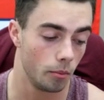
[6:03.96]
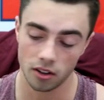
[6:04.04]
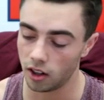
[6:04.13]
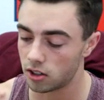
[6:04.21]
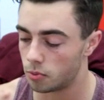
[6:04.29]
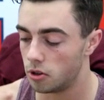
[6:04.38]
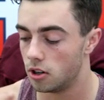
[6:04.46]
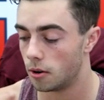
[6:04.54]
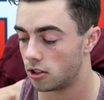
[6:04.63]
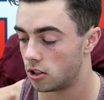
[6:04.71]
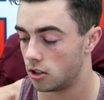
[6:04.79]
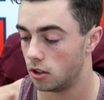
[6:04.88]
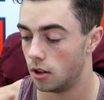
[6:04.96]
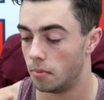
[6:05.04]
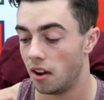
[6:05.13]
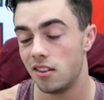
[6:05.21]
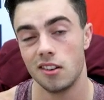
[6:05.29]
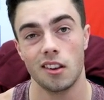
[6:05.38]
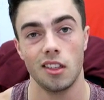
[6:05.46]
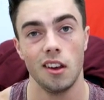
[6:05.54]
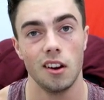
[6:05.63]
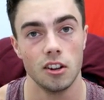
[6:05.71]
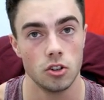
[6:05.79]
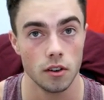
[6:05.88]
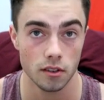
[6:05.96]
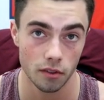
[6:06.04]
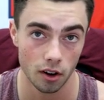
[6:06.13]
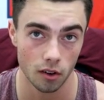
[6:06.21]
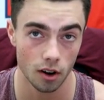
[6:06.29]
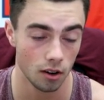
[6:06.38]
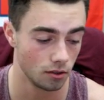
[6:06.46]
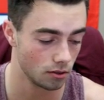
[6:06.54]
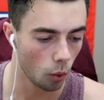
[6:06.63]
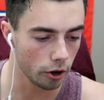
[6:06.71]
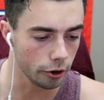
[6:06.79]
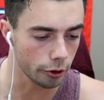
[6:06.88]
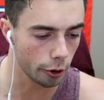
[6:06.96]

but that's pretty much the basic thing that you have to figure out what are your